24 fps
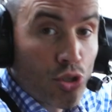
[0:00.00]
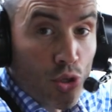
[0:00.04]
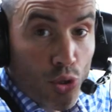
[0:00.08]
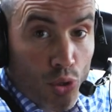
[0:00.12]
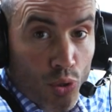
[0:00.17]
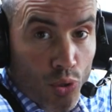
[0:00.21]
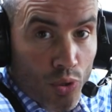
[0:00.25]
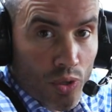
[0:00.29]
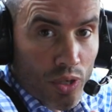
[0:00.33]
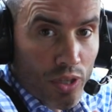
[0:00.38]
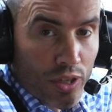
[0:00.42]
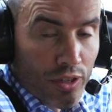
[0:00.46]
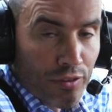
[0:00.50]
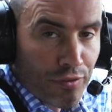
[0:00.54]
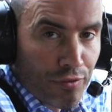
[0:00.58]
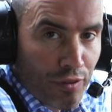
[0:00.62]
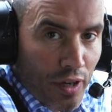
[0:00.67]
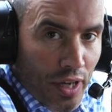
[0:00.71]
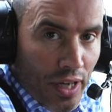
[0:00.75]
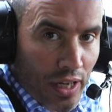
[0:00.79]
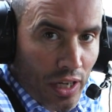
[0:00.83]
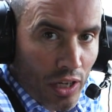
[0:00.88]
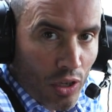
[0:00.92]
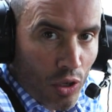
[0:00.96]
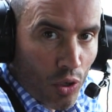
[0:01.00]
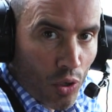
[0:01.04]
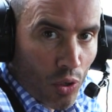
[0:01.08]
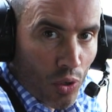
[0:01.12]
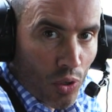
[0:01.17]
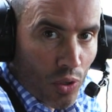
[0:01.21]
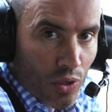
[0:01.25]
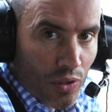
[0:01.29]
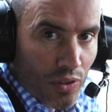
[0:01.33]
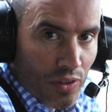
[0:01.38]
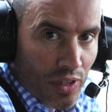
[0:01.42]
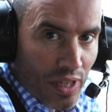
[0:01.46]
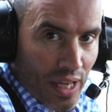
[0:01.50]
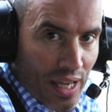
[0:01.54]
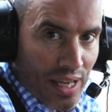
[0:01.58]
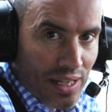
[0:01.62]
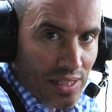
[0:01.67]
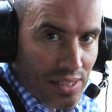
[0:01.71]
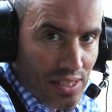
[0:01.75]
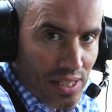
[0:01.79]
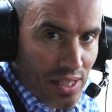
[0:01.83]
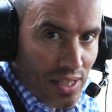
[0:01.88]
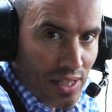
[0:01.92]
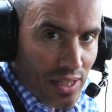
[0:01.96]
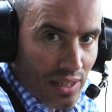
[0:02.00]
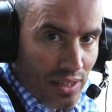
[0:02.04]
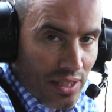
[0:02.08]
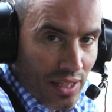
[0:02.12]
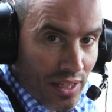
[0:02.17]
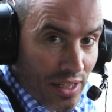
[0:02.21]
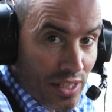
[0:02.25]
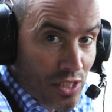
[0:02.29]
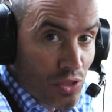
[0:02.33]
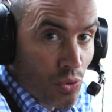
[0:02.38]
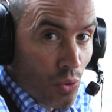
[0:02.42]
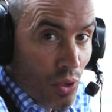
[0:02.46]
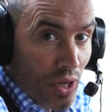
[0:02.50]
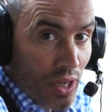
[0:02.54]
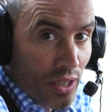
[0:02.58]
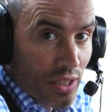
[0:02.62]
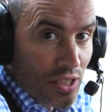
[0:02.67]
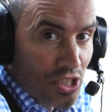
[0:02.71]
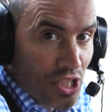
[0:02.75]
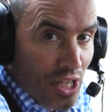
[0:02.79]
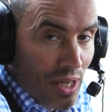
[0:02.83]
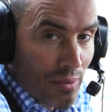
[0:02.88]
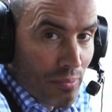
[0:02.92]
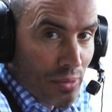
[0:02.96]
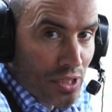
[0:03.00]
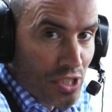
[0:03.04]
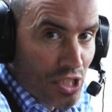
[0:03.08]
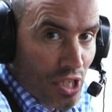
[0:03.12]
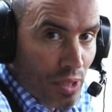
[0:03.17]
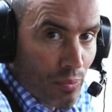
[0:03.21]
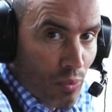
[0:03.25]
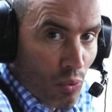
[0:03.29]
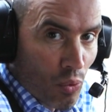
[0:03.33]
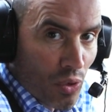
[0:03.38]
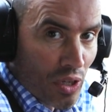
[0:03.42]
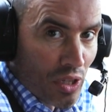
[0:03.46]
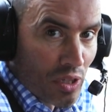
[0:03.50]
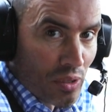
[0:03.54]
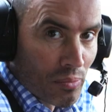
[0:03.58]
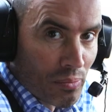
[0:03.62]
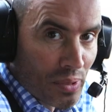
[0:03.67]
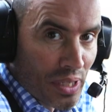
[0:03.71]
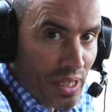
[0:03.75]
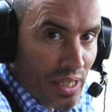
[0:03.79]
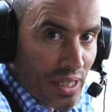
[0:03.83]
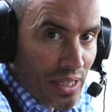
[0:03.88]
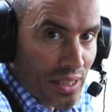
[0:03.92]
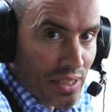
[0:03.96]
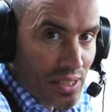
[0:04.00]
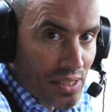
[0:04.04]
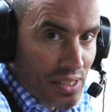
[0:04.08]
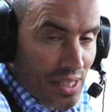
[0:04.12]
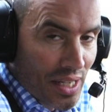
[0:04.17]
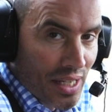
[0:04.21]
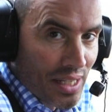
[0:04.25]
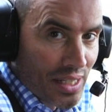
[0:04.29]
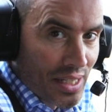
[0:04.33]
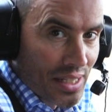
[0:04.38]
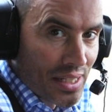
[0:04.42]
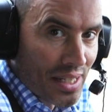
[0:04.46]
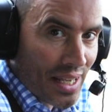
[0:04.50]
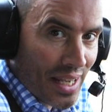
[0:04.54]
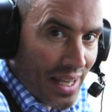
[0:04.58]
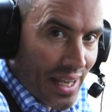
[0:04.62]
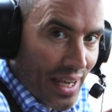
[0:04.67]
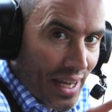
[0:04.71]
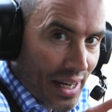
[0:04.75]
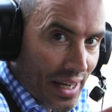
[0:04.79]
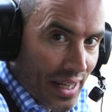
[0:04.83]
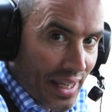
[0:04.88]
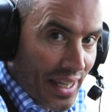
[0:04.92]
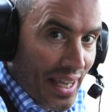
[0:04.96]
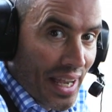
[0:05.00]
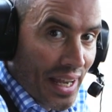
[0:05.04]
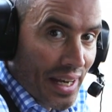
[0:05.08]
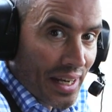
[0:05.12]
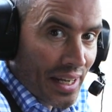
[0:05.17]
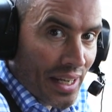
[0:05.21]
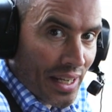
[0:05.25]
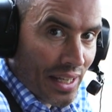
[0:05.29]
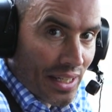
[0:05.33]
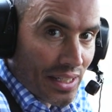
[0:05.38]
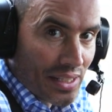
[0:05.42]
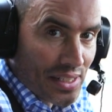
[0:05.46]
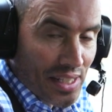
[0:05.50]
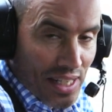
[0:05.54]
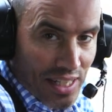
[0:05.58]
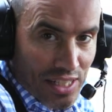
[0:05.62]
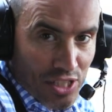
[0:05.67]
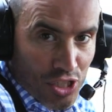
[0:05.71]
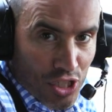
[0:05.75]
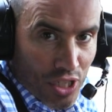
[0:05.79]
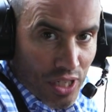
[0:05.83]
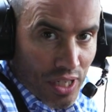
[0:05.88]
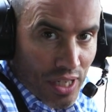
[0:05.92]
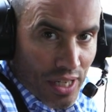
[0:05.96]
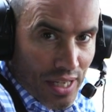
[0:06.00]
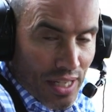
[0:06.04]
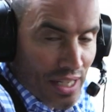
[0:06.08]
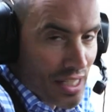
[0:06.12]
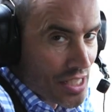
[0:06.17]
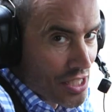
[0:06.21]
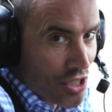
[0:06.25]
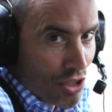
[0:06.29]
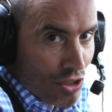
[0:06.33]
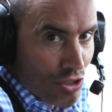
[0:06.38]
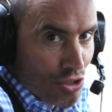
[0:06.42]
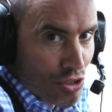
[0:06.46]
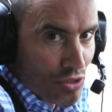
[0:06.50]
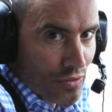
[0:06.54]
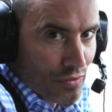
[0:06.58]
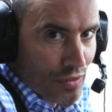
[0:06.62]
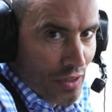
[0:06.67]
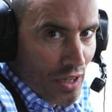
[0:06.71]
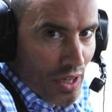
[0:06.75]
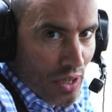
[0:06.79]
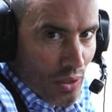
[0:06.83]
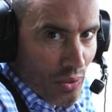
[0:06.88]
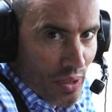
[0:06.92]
to the final hole, the 18th. It is where the championship will be decided, and again, danger is not too far